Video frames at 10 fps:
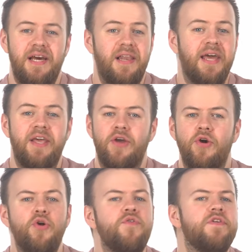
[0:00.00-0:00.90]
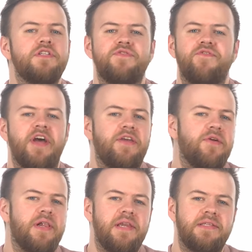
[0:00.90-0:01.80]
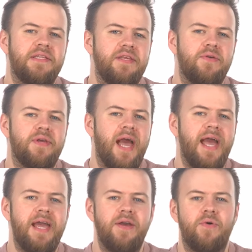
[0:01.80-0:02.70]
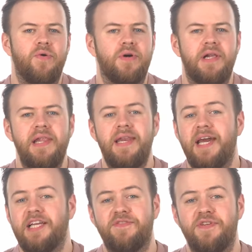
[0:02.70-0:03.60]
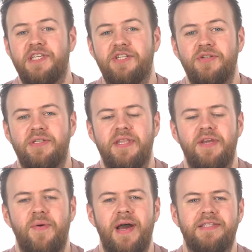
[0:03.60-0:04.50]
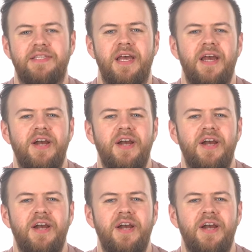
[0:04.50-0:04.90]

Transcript: Like Hoovers for vacuum cleaners in the U K or Kleenex for tissues in the U S,